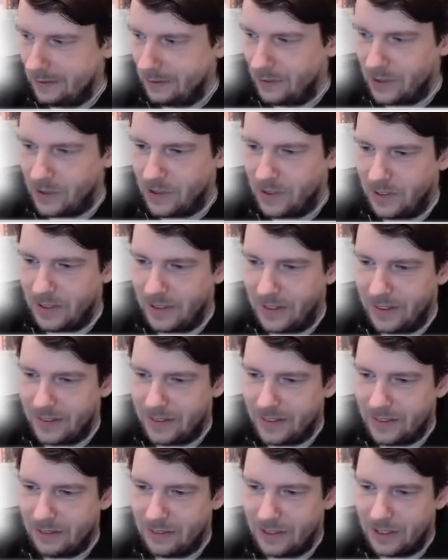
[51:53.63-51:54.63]

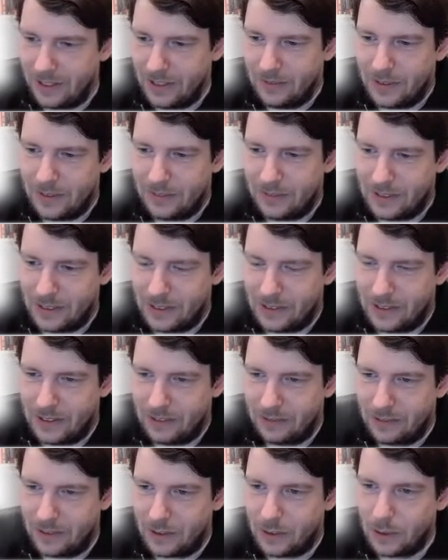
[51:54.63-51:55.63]
virtualized environment without
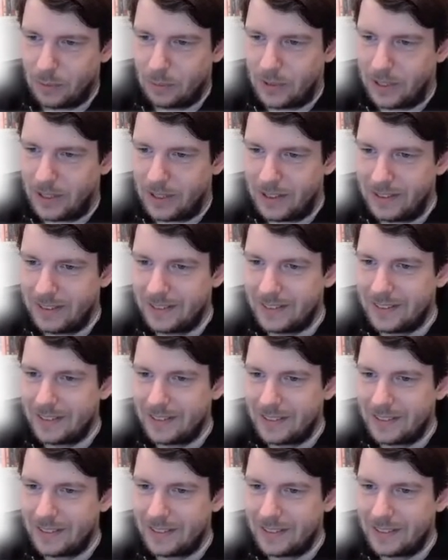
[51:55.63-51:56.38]
having to buy